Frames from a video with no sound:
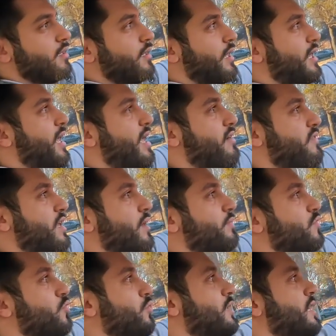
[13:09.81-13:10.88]
And I have an
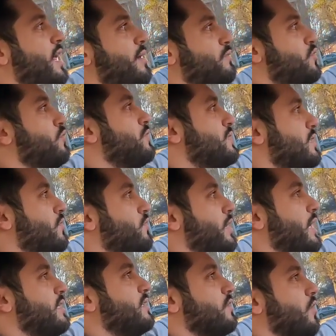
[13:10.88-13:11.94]
M2, and the M2 is
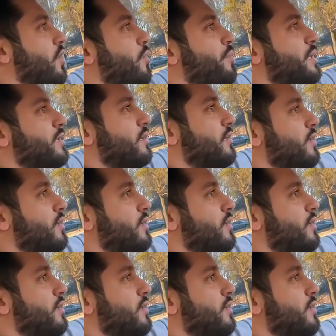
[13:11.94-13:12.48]
great and all, but